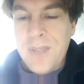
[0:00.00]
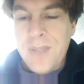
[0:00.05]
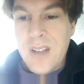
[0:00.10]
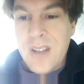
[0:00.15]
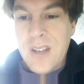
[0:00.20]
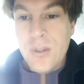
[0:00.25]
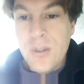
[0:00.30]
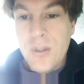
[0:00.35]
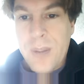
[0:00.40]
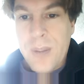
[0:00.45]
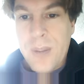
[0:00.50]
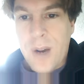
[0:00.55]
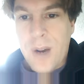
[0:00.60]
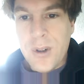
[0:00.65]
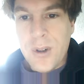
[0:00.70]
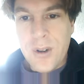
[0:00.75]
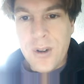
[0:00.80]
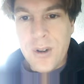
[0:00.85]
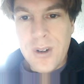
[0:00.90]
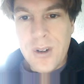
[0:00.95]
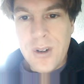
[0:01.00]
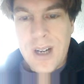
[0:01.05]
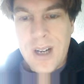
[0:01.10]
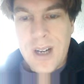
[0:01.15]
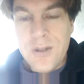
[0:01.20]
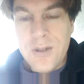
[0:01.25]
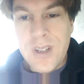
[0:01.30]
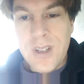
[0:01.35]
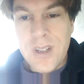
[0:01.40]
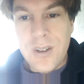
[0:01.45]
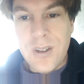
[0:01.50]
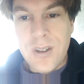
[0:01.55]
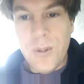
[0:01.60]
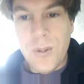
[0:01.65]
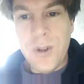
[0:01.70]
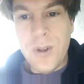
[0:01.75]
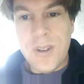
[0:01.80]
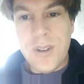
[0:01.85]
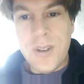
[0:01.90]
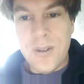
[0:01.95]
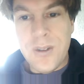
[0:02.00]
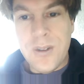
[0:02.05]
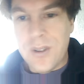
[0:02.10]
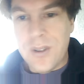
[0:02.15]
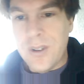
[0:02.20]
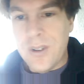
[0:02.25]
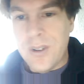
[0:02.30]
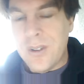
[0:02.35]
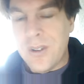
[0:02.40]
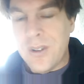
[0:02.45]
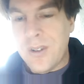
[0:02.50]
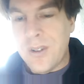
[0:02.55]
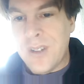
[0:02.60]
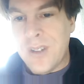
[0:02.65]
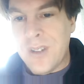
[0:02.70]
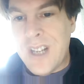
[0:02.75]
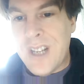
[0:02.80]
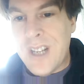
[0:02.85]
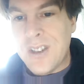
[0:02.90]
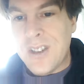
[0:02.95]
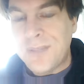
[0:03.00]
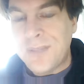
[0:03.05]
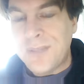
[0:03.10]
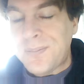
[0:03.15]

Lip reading: and you'll power your own country and your world and your nation.